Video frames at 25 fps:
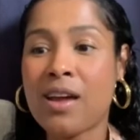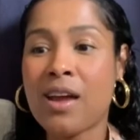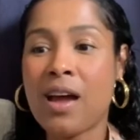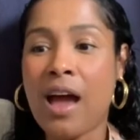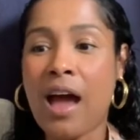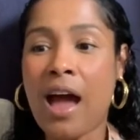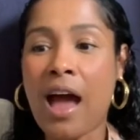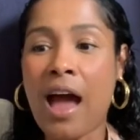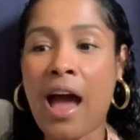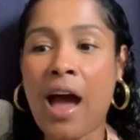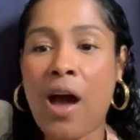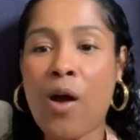
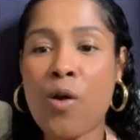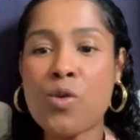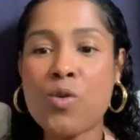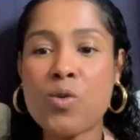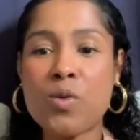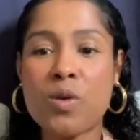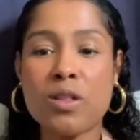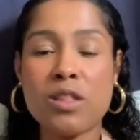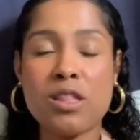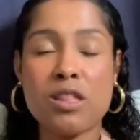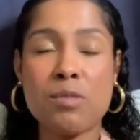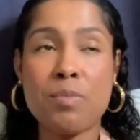how you
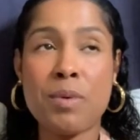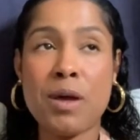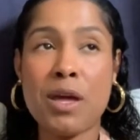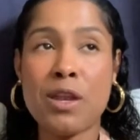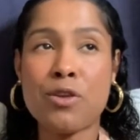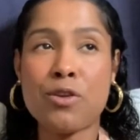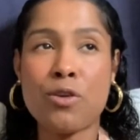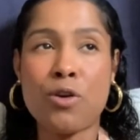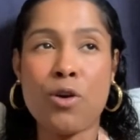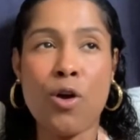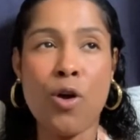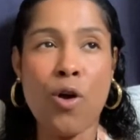can spend
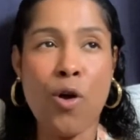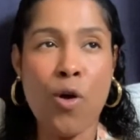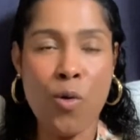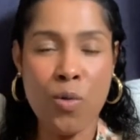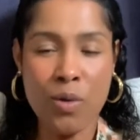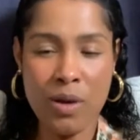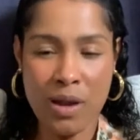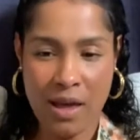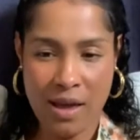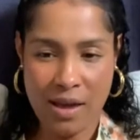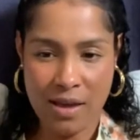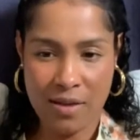your whole
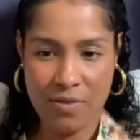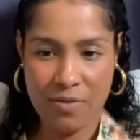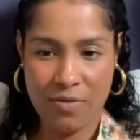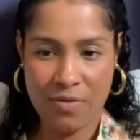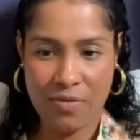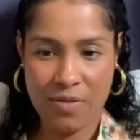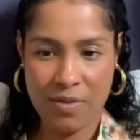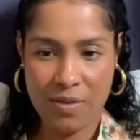life